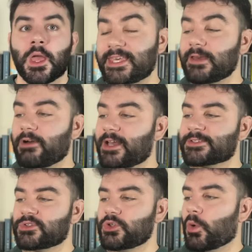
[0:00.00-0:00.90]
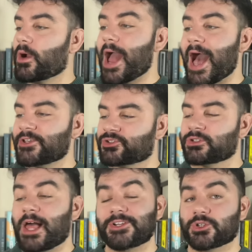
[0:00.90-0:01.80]
Give us your
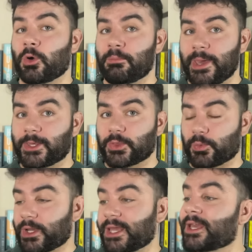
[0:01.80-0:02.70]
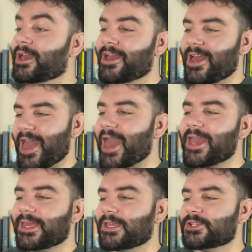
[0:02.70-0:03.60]
astrological big three,
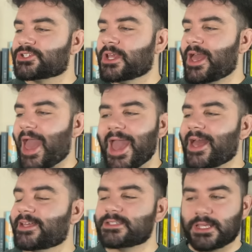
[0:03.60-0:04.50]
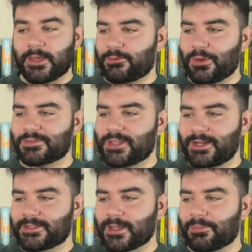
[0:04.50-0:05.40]
age, and if you have
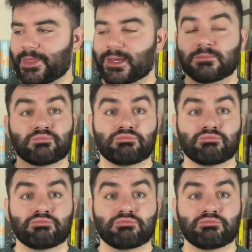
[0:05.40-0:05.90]
studied something,